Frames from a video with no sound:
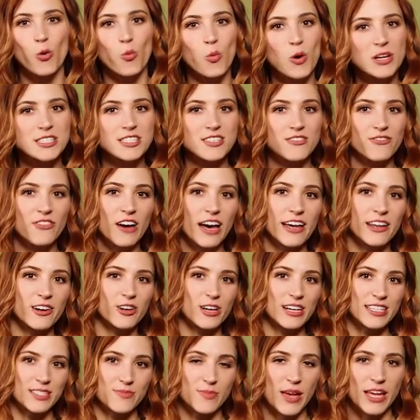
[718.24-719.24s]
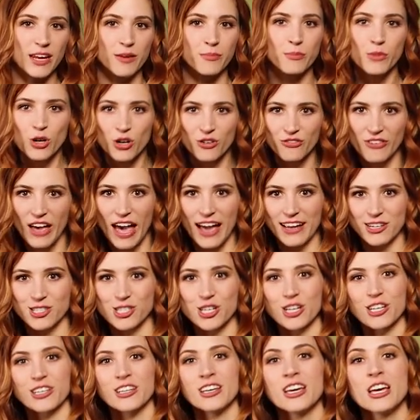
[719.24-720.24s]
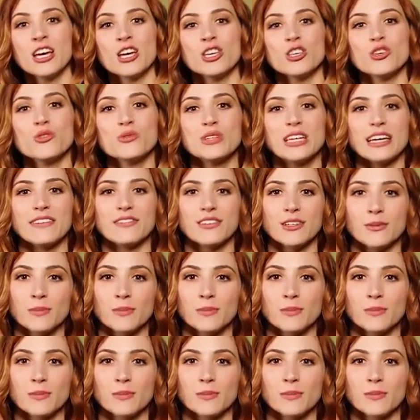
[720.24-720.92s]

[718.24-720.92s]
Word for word: Once a fighter has made a move action, you give